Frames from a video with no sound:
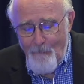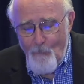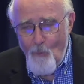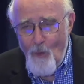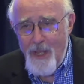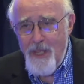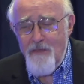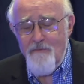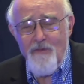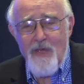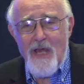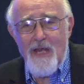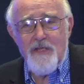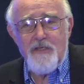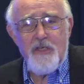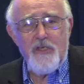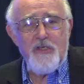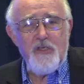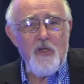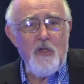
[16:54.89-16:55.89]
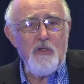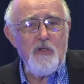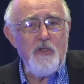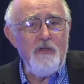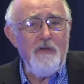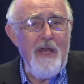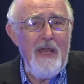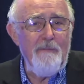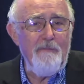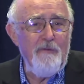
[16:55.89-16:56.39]
What you've got is a
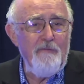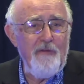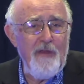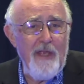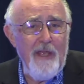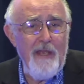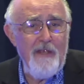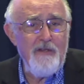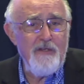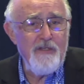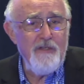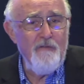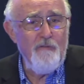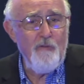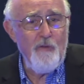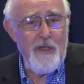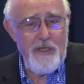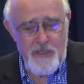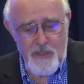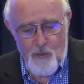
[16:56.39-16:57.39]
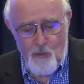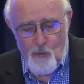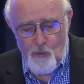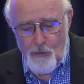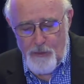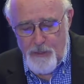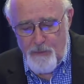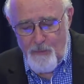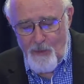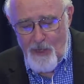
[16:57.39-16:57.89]
social amplification of risk
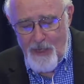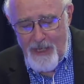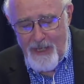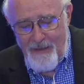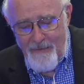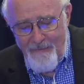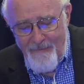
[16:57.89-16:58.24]
caused by